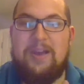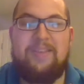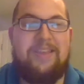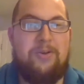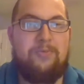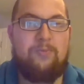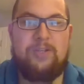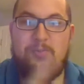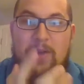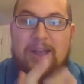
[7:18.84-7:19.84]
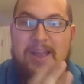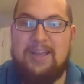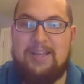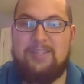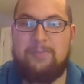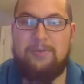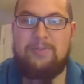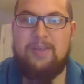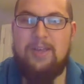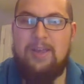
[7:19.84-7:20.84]
why they don't. Which is why I
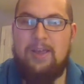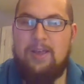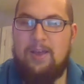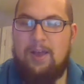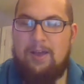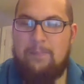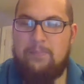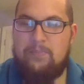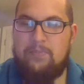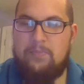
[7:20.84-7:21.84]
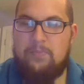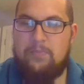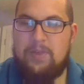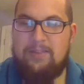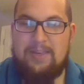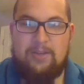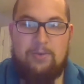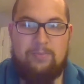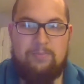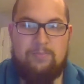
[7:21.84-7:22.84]
suppose they
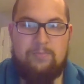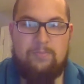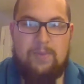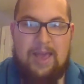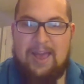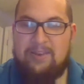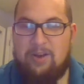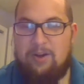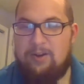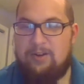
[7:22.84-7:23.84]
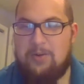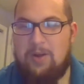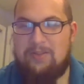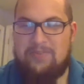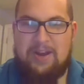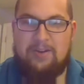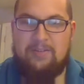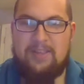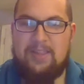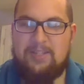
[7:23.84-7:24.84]
don't add on a qualifier,
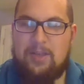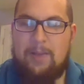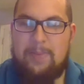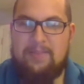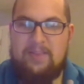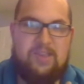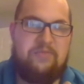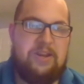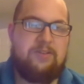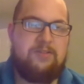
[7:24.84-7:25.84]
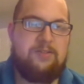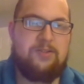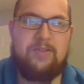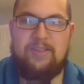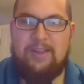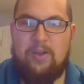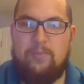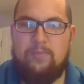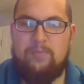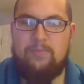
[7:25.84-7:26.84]
that they stop at the evening, so that they
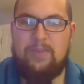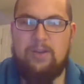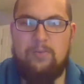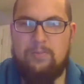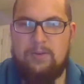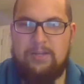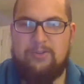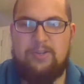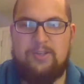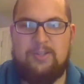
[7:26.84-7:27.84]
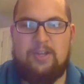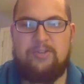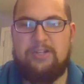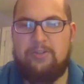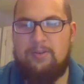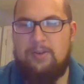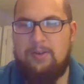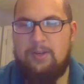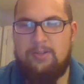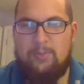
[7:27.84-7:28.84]
don't enter into this contradiction.
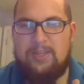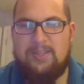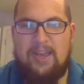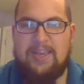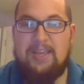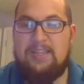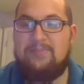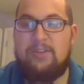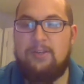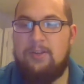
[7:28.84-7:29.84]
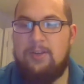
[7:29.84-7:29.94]
So when they say I can't even,